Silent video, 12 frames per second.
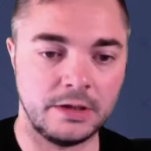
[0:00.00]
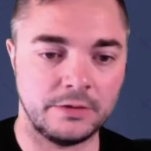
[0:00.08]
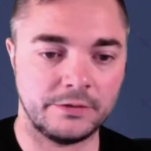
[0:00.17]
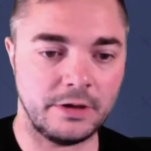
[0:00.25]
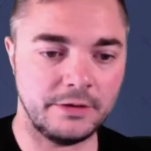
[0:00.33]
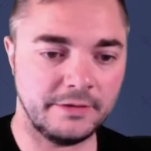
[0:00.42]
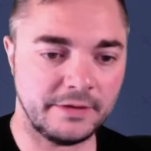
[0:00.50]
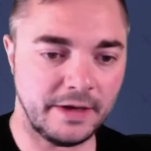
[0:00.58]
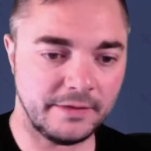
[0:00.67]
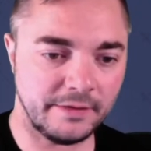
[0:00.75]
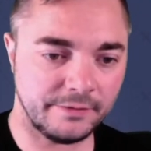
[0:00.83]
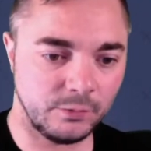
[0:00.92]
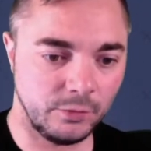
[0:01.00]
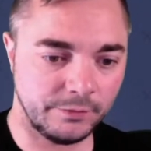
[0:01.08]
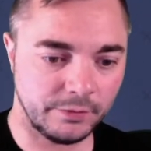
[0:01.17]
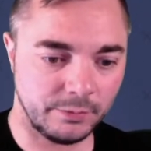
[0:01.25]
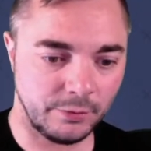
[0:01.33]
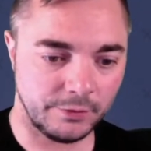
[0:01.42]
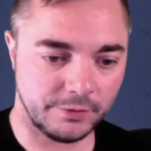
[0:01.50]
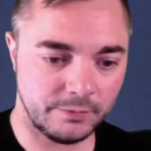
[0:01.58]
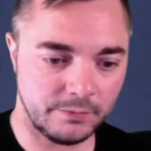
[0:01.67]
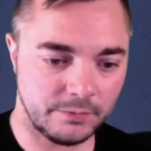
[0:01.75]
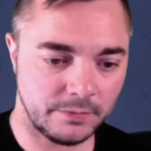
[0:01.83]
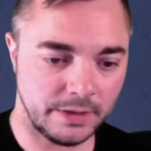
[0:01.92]
So now these guys have to move to the
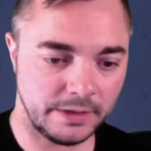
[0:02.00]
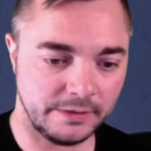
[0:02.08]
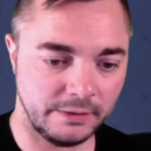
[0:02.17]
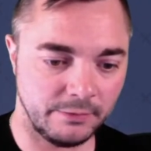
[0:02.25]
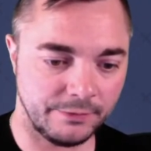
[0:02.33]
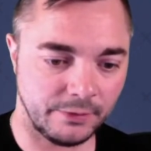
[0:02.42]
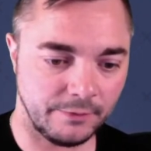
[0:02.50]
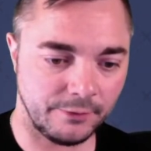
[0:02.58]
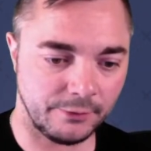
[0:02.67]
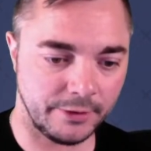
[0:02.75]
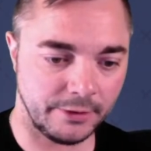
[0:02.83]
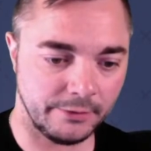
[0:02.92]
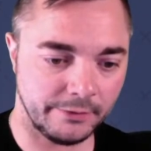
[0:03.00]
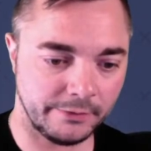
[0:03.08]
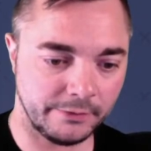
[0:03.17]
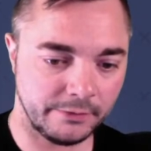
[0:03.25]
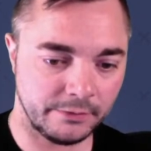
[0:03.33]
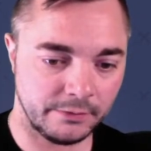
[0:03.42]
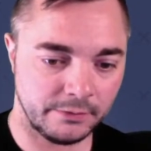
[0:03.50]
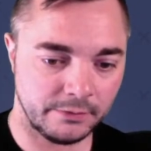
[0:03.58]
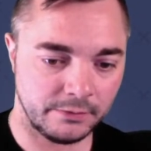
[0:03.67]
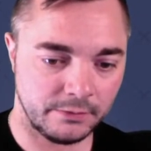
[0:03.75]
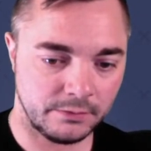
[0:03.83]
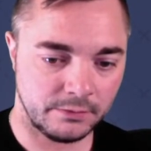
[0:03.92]
bottom and deal with Sir Florianus.
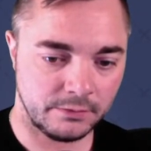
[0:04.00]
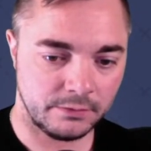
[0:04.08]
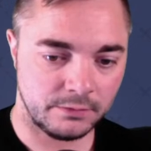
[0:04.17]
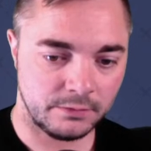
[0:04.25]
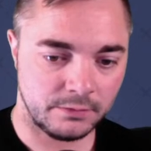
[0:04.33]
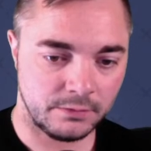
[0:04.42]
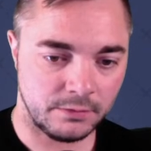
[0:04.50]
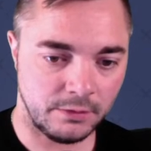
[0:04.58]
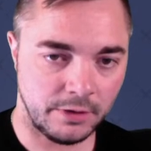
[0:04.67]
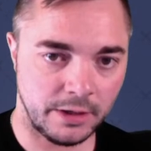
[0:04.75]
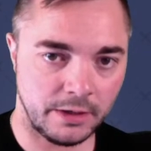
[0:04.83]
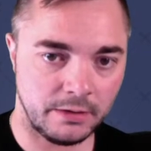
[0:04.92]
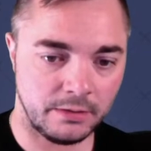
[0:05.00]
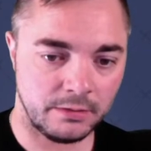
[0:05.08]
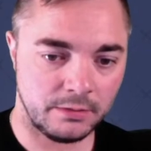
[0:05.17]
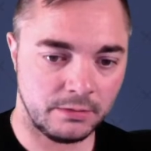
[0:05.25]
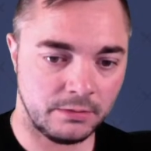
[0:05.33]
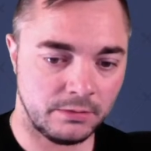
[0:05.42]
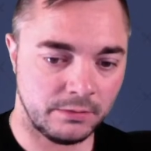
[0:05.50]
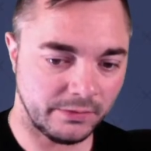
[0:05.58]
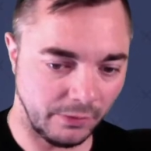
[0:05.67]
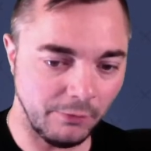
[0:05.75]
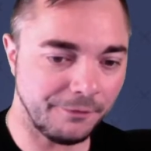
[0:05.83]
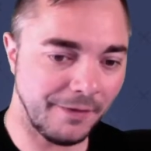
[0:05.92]
Okay.
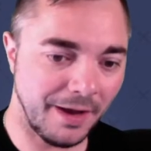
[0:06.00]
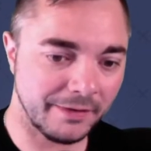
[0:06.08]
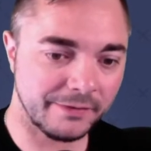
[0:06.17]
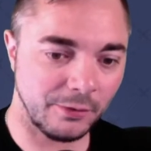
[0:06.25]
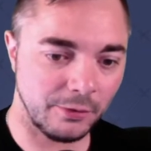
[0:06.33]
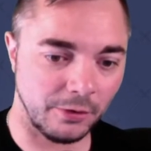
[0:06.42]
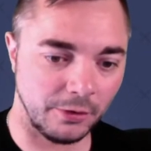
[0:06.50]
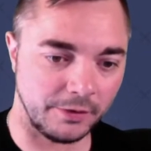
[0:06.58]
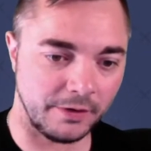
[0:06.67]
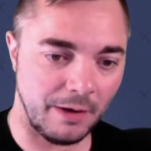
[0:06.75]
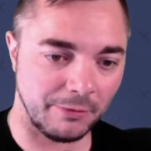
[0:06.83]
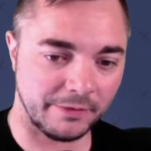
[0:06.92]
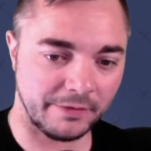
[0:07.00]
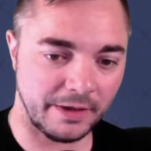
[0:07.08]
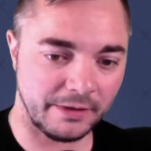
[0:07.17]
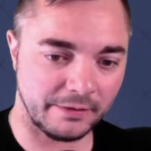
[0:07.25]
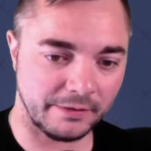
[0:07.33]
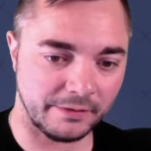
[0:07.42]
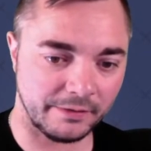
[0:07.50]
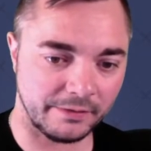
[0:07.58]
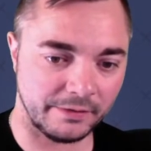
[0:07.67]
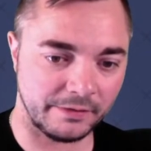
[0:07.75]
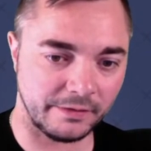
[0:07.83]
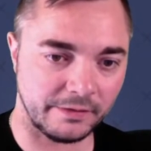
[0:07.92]
So far, so good. I would say this
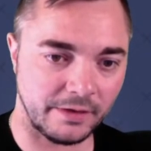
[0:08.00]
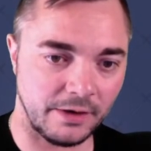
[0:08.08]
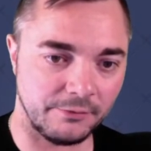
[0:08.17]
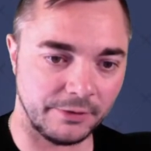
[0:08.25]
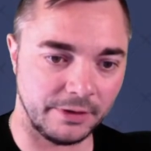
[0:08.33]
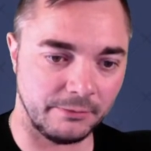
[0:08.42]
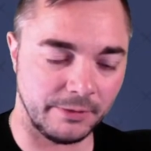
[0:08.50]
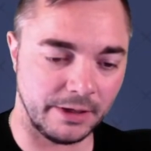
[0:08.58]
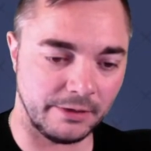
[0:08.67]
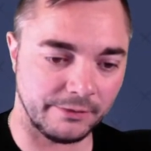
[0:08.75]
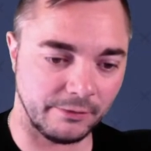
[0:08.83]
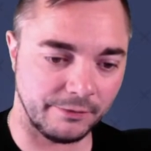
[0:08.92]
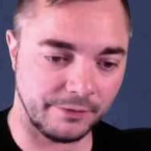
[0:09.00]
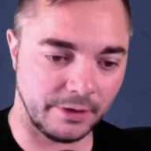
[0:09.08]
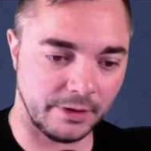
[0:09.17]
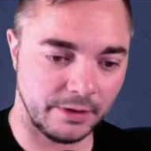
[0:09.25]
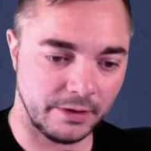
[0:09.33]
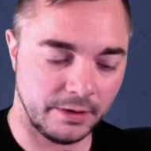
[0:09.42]
is gone really well so far.